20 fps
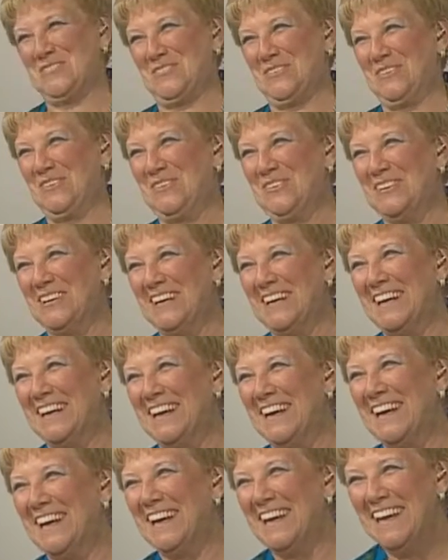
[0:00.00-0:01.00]
true.
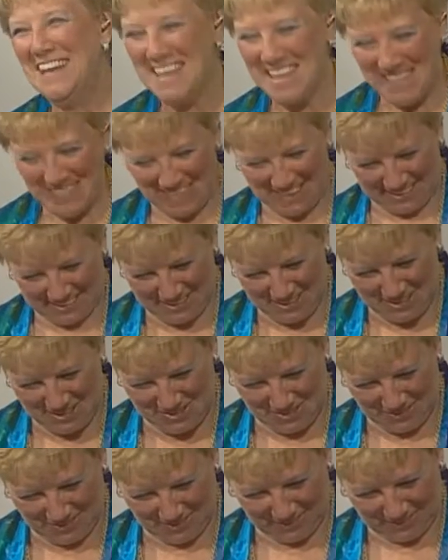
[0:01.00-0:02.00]
That's
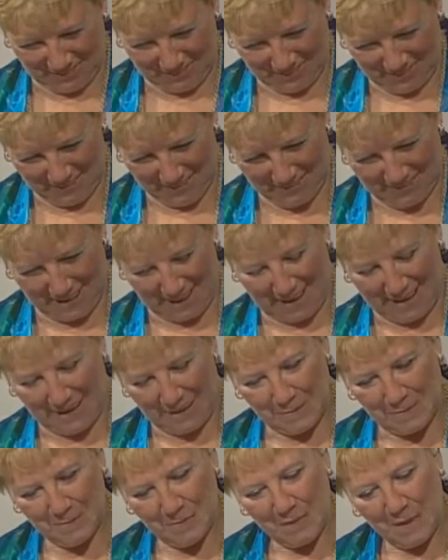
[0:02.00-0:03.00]
true. Okay.
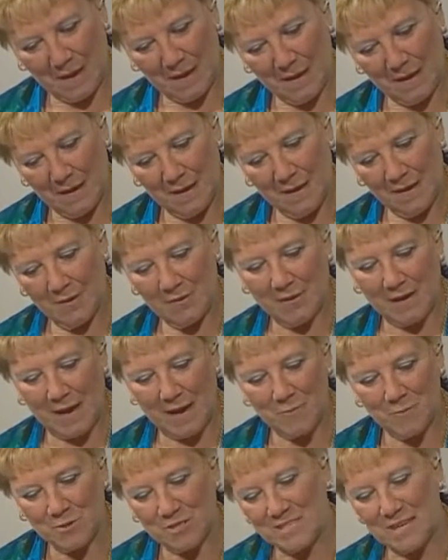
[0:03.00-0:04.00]
Okay,
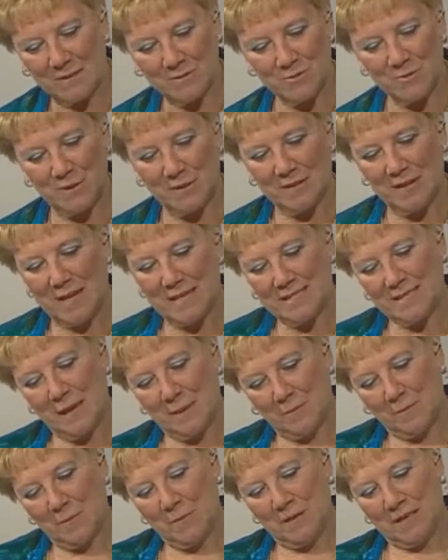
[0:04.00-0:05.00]
we're down to our last
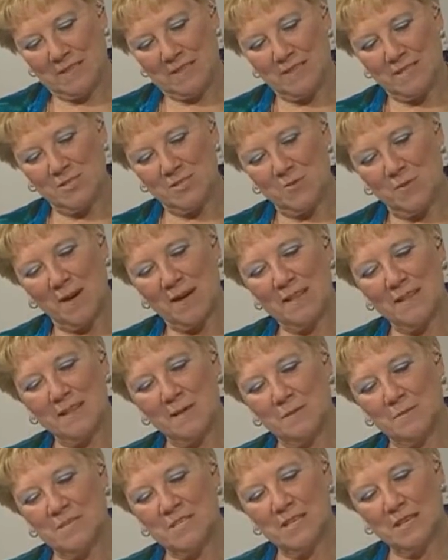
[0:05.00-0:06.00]
couple of minutes. Is there anything
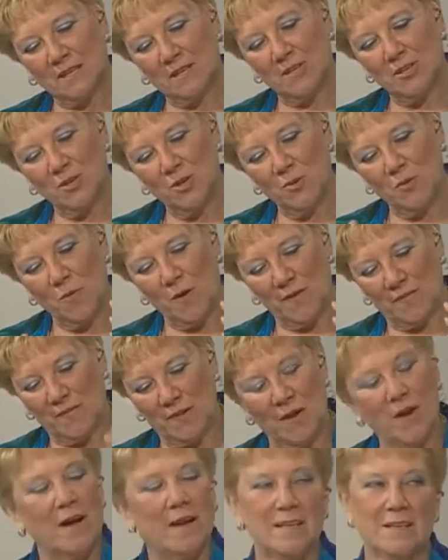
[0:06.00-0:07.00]
in particular you want
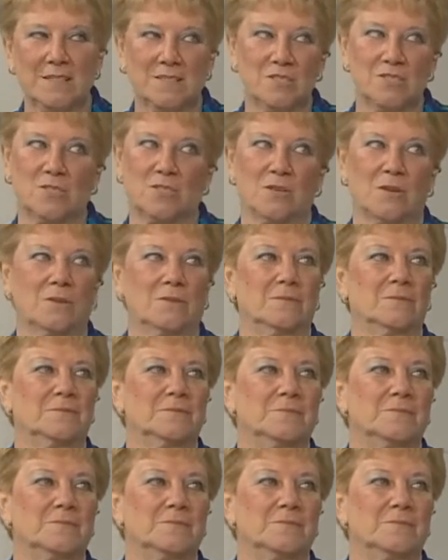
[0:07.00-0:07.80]
the audience to know?